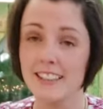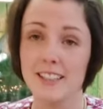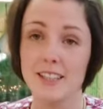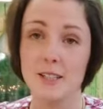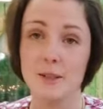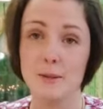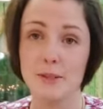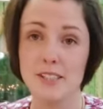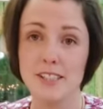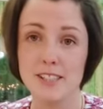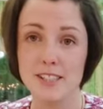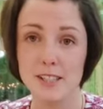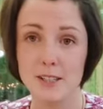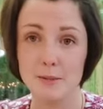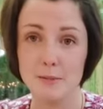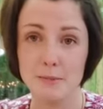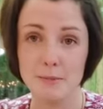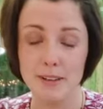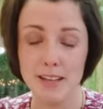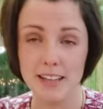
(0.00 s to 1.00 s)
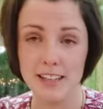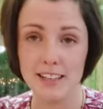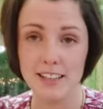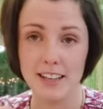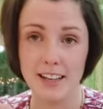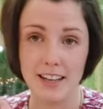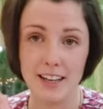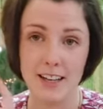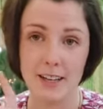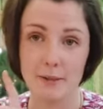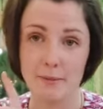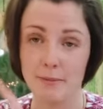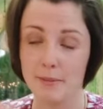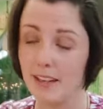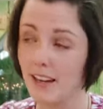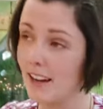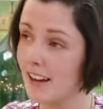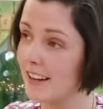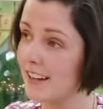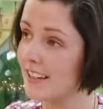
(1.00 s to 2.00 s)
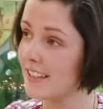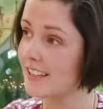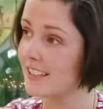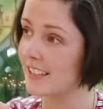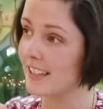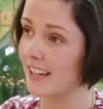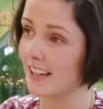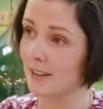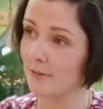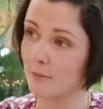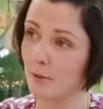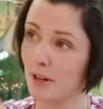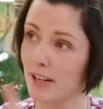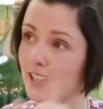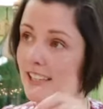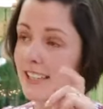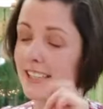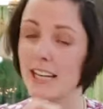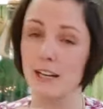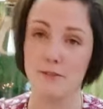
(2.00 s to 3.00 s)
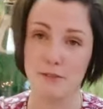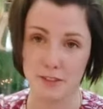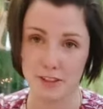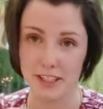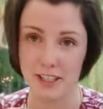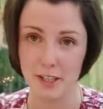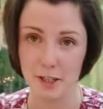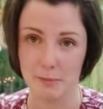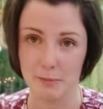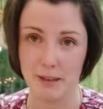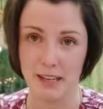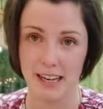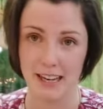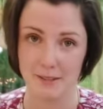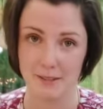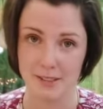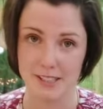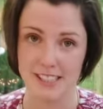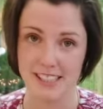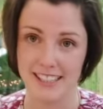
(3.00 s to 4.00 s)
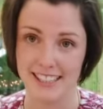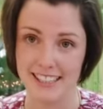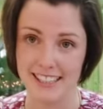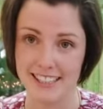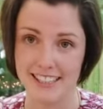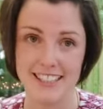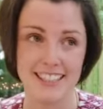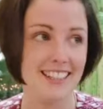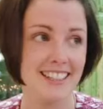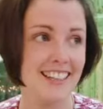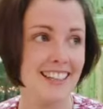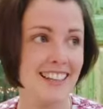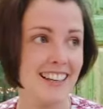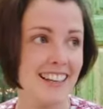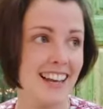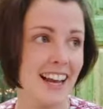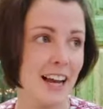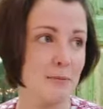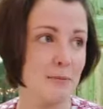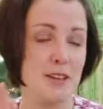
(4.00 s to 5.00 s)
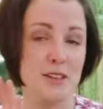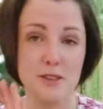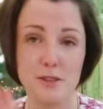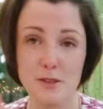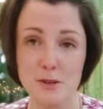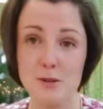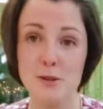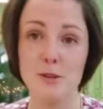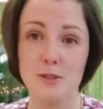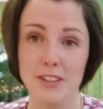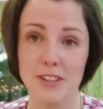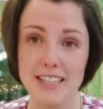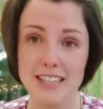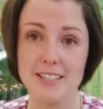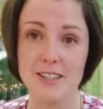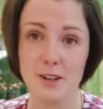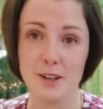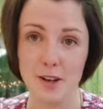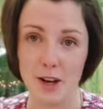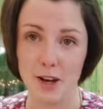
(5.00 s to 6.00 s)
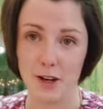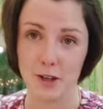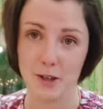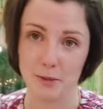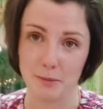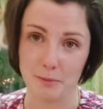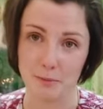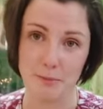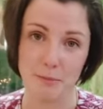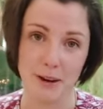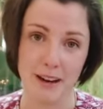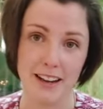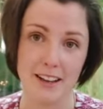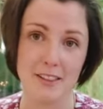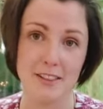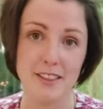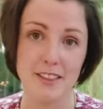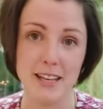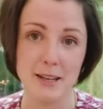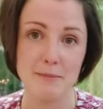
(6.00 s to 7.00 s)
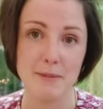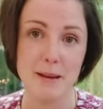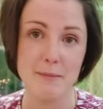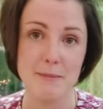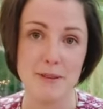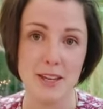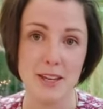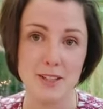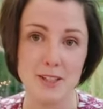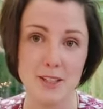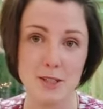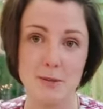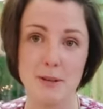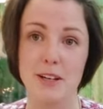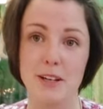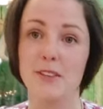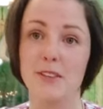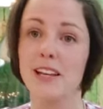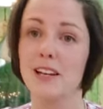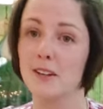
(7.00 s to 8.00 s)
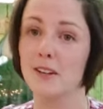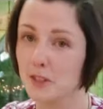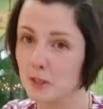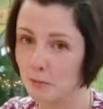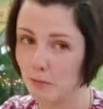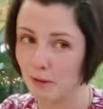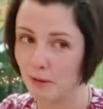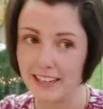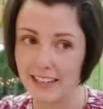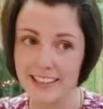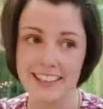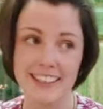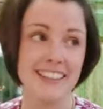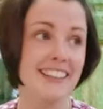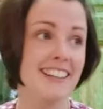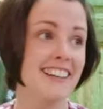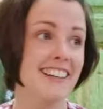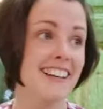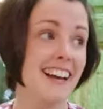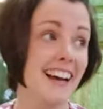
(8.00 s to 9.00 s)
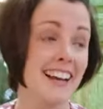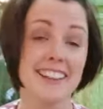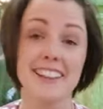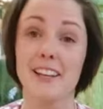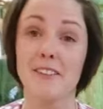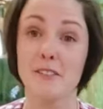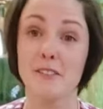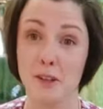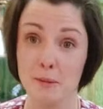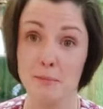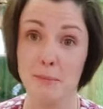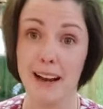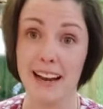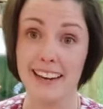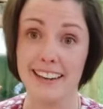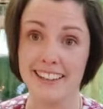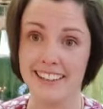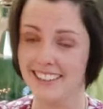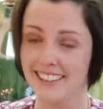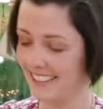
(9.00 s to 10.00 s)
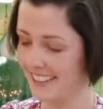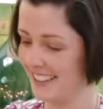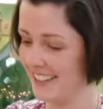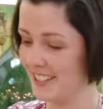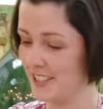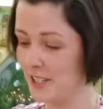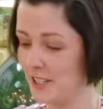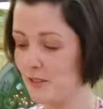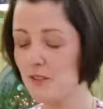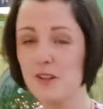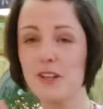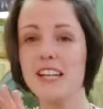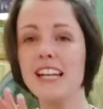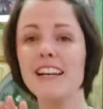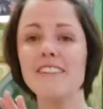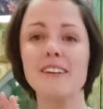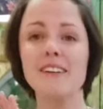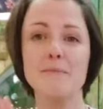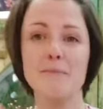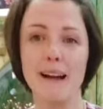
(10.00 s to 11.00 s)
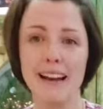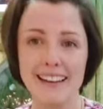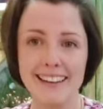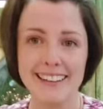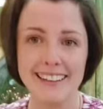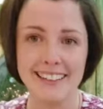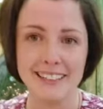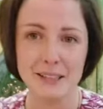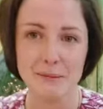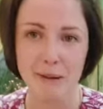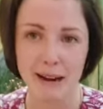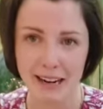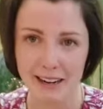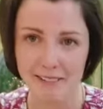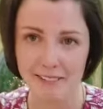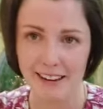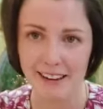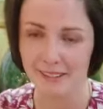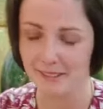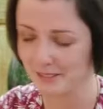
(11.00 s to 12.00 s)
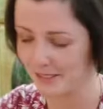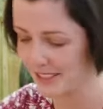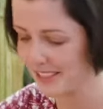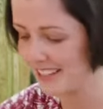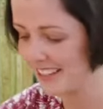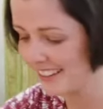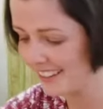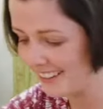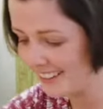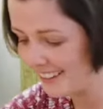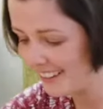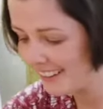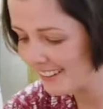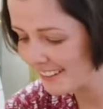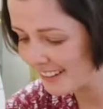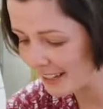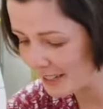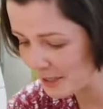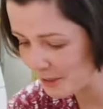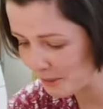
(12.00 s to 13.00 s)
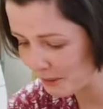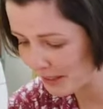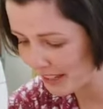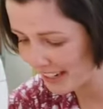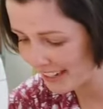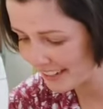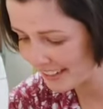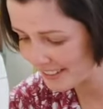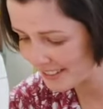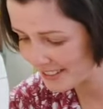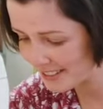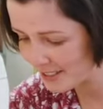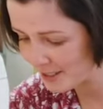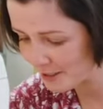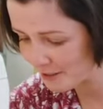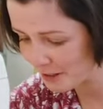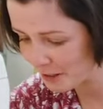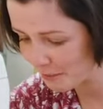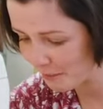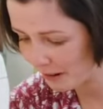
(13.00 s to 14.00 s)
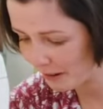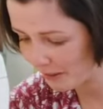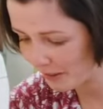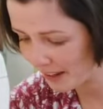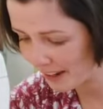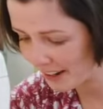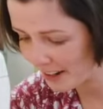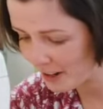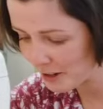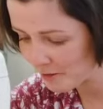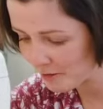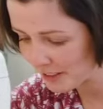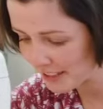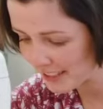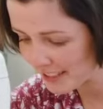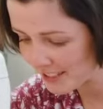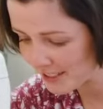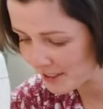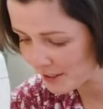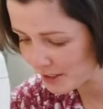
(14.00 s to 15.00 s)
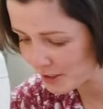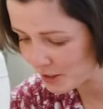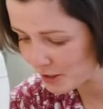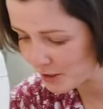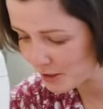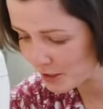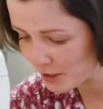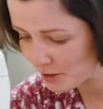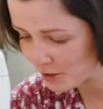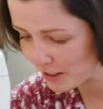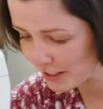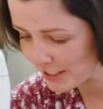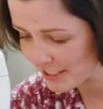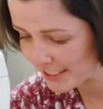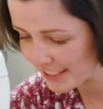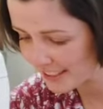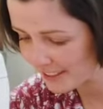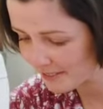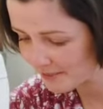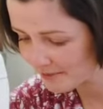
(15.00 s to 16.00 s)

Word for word: there was some guys putting scaffolding up outside, and we thought they'd gone home, but I think maybe they just went on their lunch break and they've come back. So if you can hear any banging in the background, that's what that is. Sorry about that. Hopefully it's not too distracting.